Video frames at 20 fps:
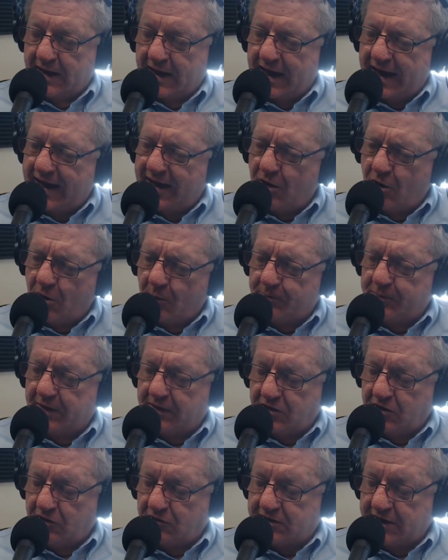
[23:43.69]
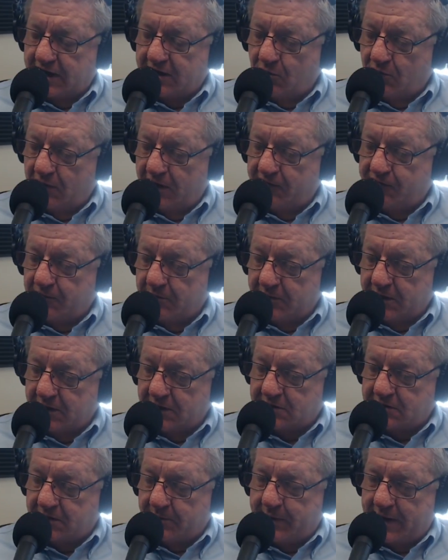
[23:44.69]
I hope that you take away from
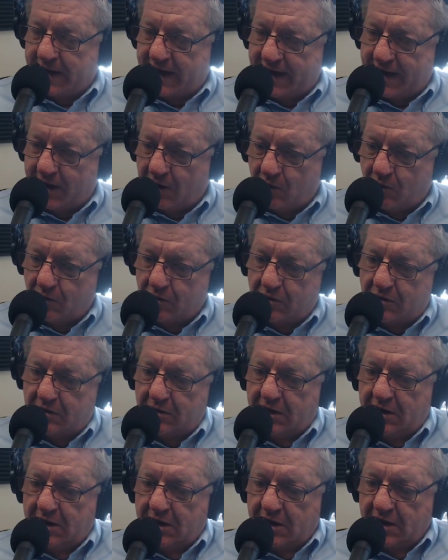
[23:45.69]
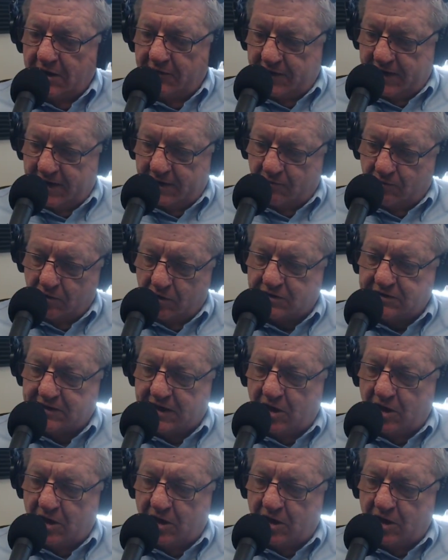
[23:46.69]
this the power of networks.